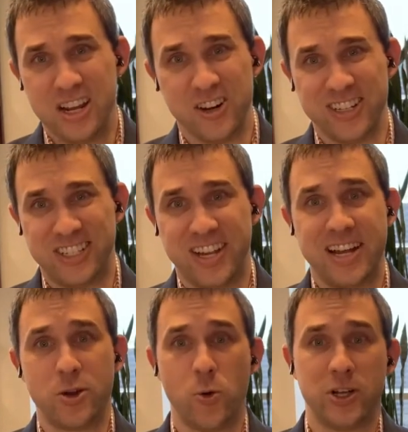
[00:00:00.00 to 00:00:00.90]
you're
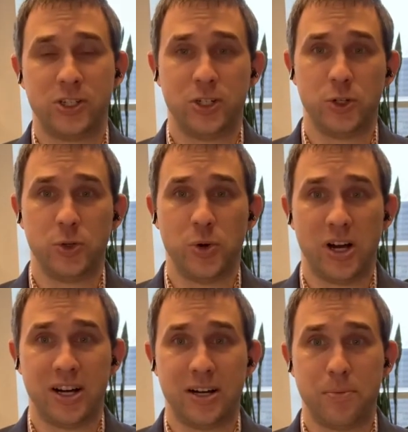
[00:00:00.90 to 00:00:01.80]
instead going to
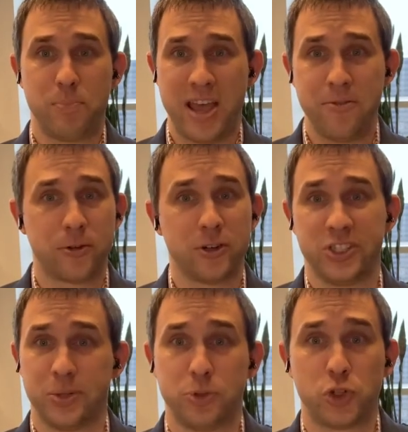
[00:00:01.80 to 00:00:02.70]
pay for a
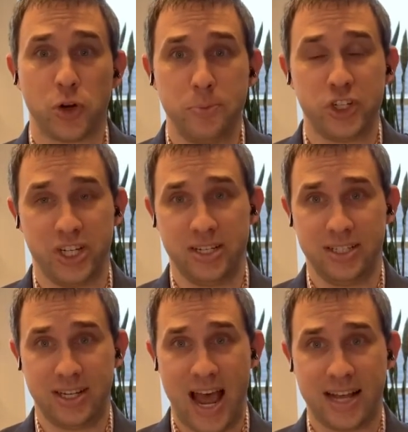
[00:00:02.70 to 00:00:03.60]
subscription
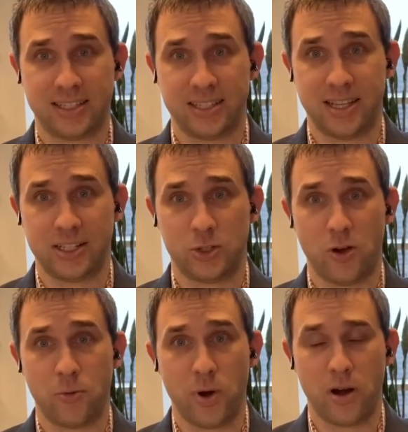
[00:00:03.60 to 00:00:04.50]
to access that
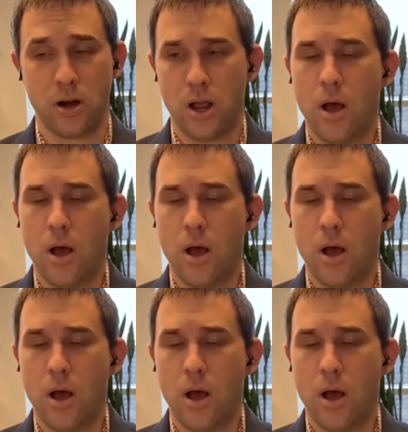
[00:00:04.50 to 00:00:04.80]
software,